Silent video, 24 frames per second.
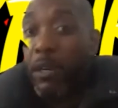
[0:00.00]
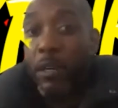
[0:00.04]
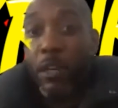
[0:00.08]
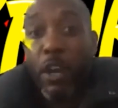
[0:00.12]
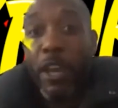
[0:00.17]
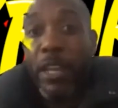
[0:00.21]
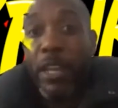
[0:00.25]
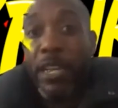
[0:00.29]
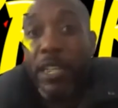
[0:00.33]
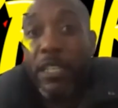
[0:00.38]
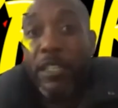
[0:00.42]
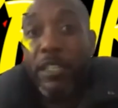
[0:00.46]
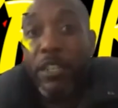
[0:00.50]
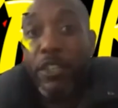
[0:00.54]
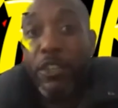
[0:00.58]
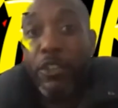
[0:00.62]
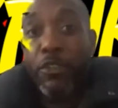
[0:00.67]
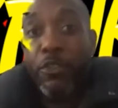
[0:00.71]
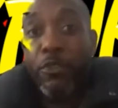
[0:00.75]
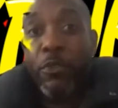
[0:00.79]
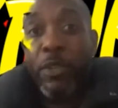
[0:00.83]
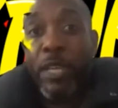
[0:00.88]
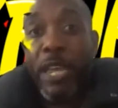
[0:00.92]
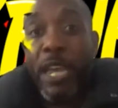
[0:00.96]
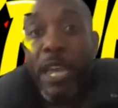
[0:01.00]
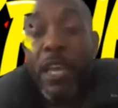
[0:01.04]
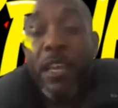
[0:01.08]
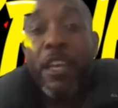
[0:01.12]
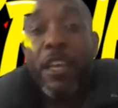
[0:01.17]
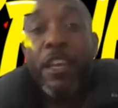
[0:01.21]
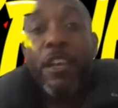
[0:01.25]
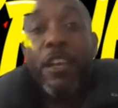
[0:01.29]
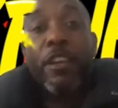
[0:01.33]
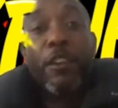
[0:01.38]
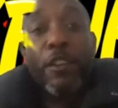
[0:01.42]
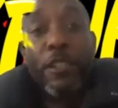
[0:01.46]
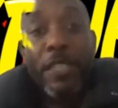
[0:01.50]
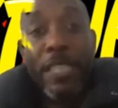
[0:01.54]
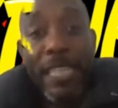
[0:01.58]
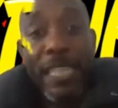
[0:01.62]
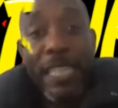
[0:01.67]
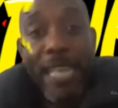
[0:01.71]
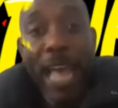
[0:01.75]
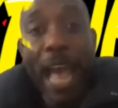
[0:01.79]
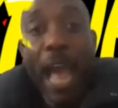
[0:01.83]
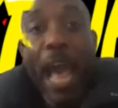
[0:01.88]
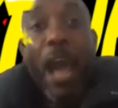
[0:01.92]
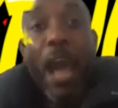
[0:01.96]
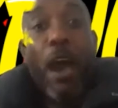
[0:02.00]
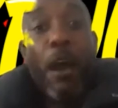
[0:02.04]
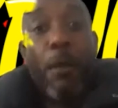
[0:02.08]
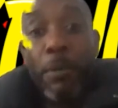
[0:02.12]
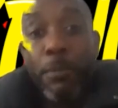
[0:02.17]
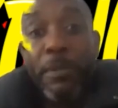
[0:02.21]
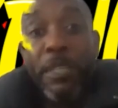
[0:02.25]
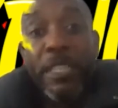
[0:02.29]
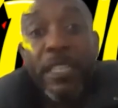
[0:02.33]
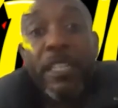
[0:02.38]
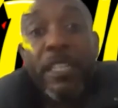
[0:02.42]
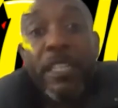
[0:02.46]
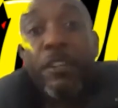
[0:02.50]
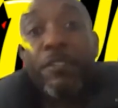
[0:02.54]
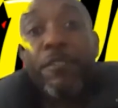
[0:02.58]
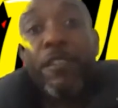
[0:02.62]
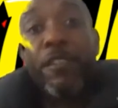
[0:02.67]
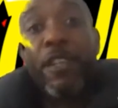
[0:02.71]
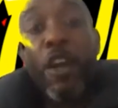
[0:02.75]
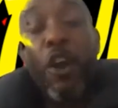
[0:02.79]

going into the new year because his album is of,